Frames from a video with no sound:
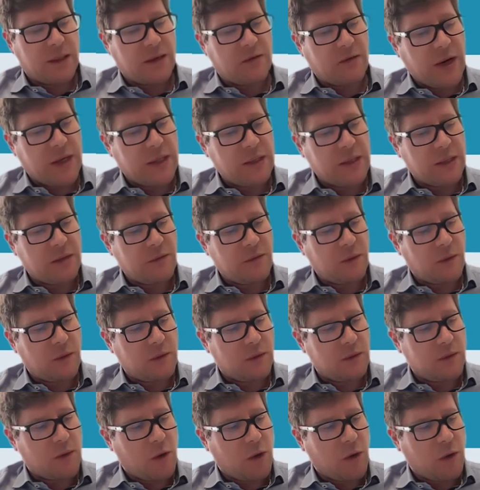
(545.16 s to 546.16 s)
directive
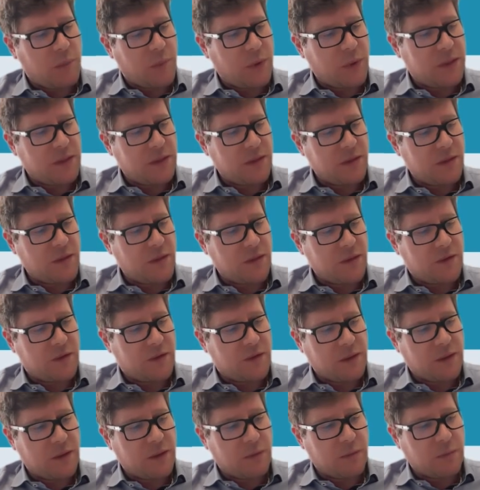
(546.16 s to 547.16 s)
on copyright in the
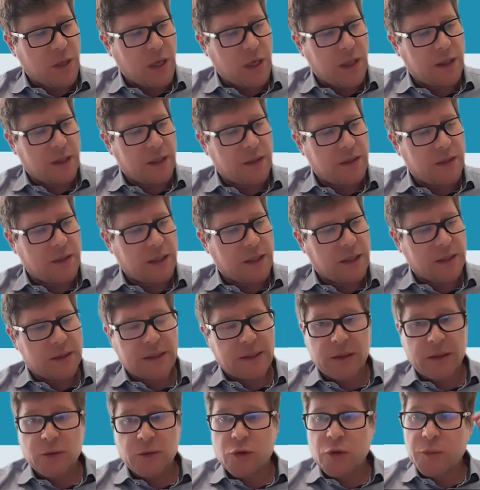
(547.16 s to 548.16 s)
single market, they
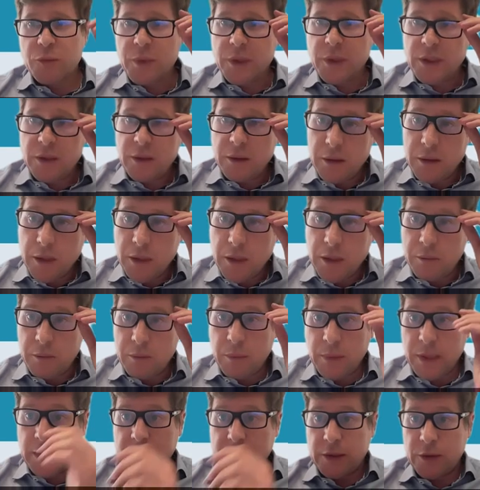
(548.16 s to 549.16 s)
tend to be
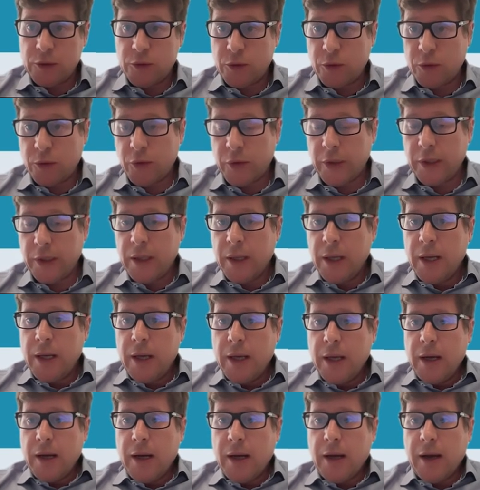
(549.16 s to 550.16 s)
mandatory.
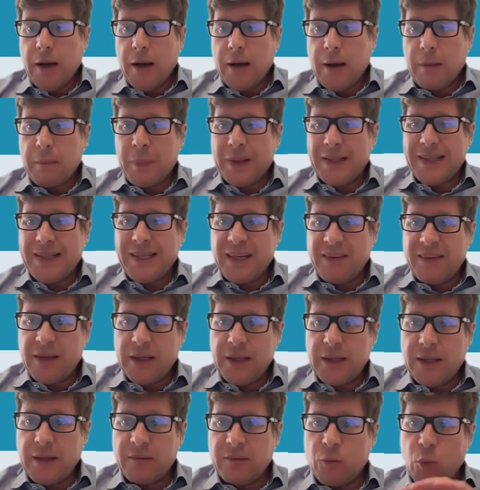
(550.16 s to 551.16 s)
But
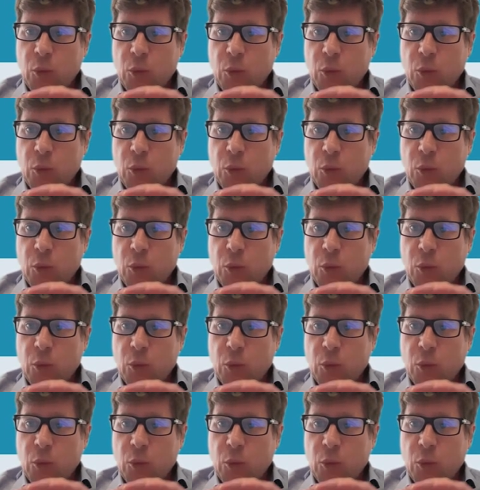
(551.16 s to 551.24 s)
even